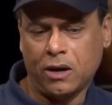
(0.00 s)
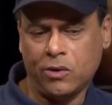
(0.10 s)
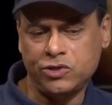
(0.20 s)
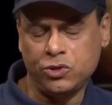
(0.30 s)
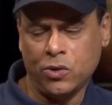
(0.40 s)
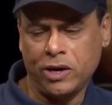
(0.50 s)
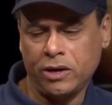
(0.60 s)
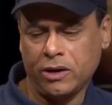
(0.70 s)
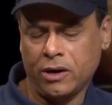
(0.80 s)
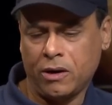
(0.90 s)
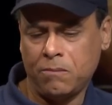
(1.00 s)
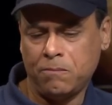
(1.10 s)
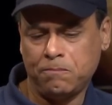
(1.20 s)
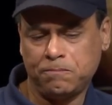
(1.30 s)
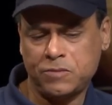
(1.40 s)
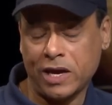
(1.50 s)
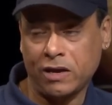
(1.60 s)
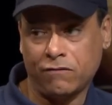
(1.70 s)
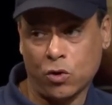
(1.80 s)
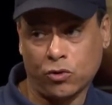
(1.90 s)
I was doing um,
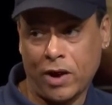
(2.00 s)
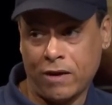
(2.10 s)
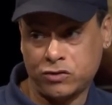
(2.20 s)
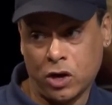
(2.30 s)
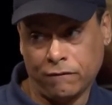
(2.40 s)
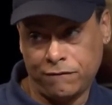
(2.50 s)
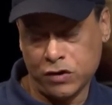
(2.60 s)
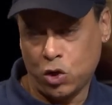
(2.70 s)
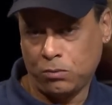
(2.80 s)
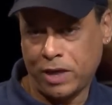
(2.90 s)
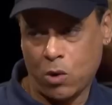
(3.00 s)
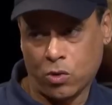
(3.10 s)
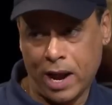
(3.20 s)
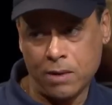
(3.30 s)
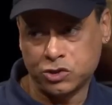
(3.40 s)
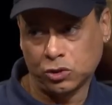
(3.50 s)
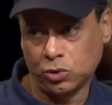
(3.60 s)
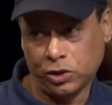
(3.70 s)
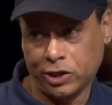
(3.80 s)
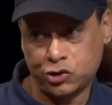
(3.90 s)
taking photographs on film that were
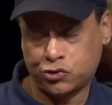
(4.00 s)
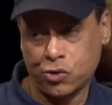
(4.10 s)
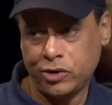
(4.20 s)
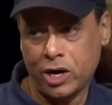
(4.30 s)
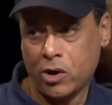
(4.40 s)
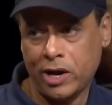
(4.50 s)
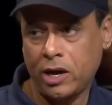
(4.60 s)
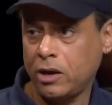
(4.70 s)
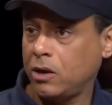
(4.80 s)
absolutely extraordinary